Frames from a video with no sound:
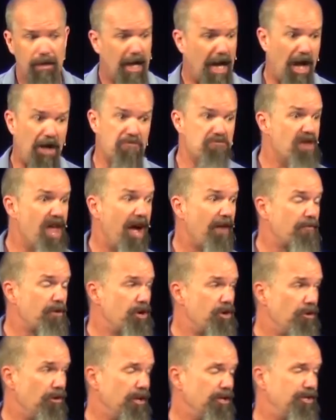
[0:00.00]
I'll never
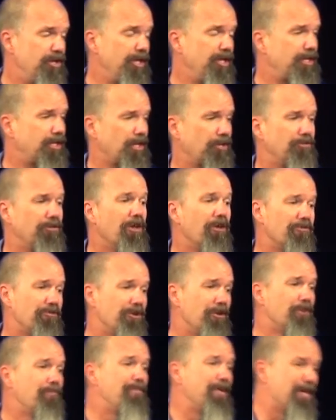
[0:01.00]
do it. And Jesus goes, No,
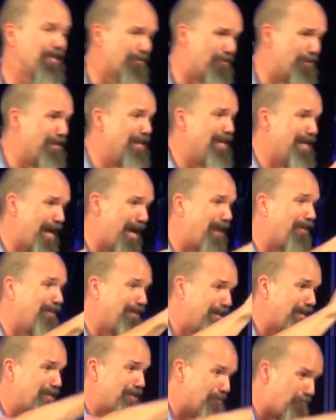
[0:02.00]
you'll be the one that not only
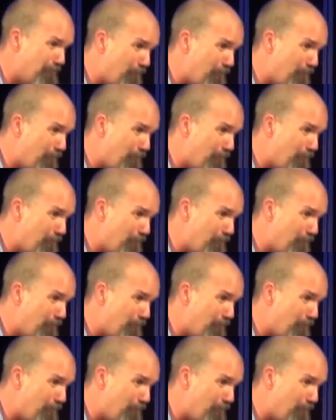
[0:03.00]
does it